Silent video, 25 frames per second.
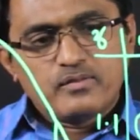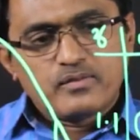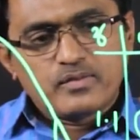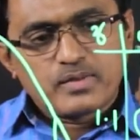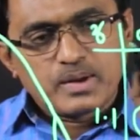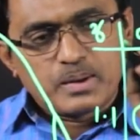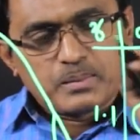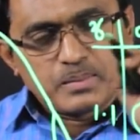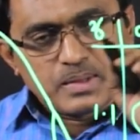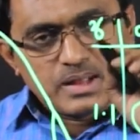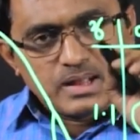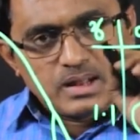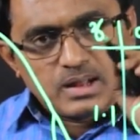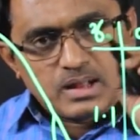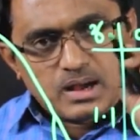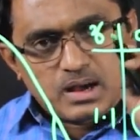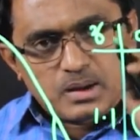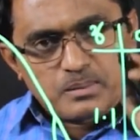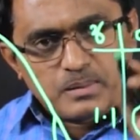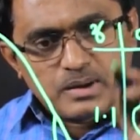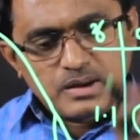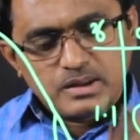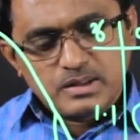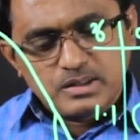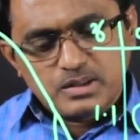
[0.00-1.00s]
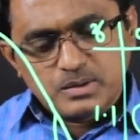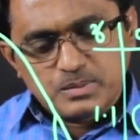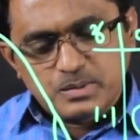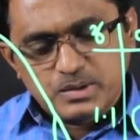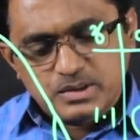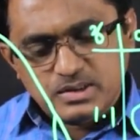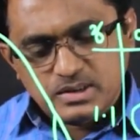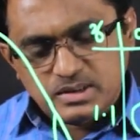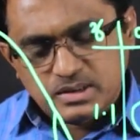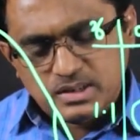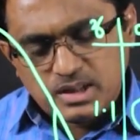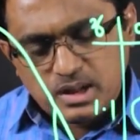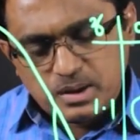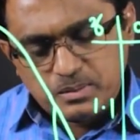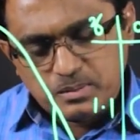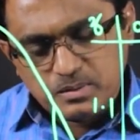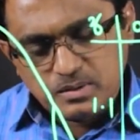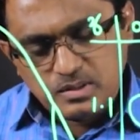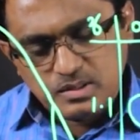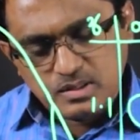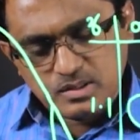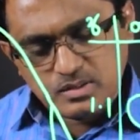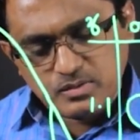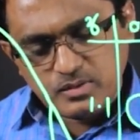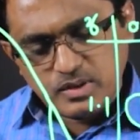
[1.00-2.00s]
from the normal distribution
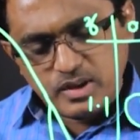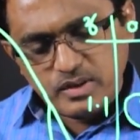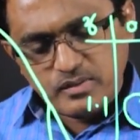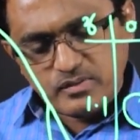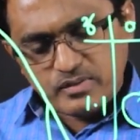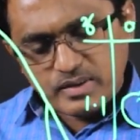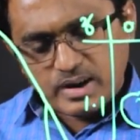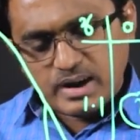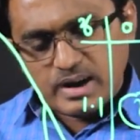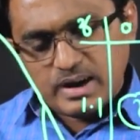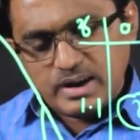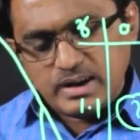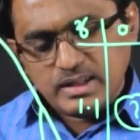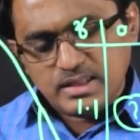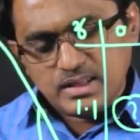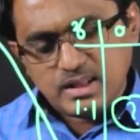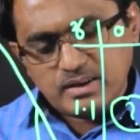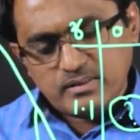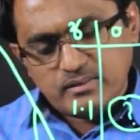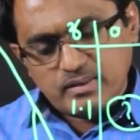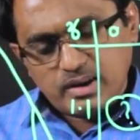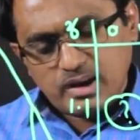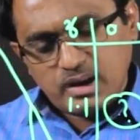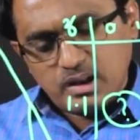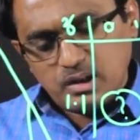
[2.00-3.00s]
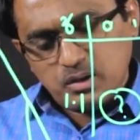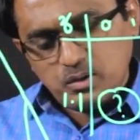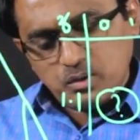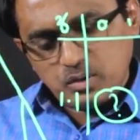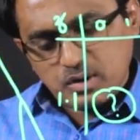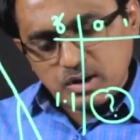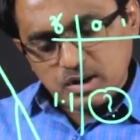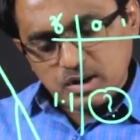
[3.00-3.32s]
tables, we find the value